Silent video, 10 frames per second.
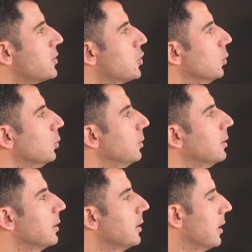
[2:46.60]

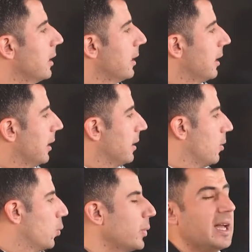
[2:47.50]
2,
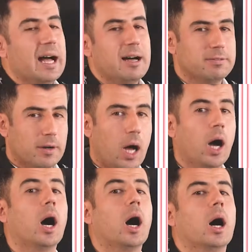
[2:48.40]
we have
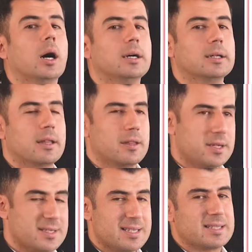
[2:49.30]
A.
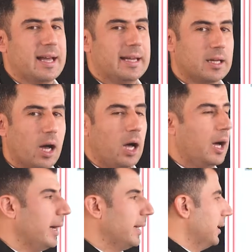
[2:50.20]
This is like
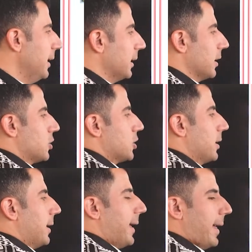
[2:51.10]
A in English.
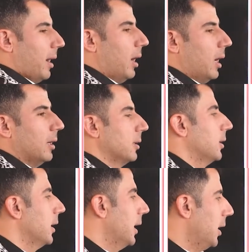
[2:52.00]
A.
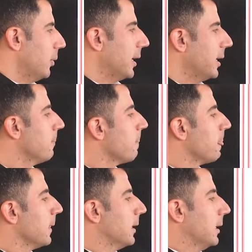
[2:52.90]
Okay?
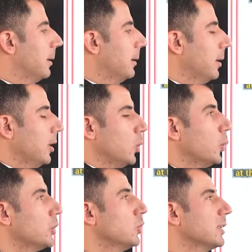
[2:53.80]

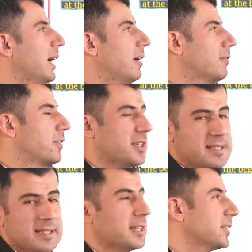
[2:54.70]
We do not have
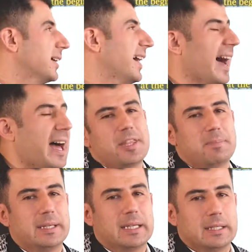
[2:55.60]
this letter at the
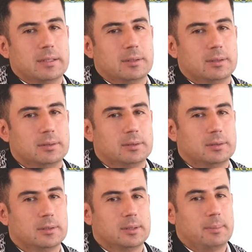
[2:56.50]
beginning,
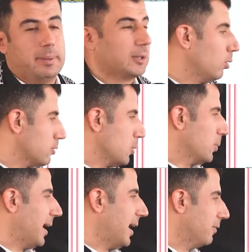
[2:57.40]
but also
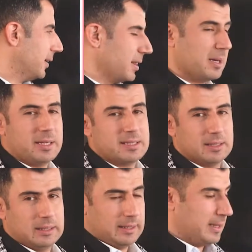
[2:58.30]
we have in the
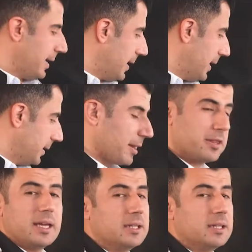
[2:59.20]
middle and at the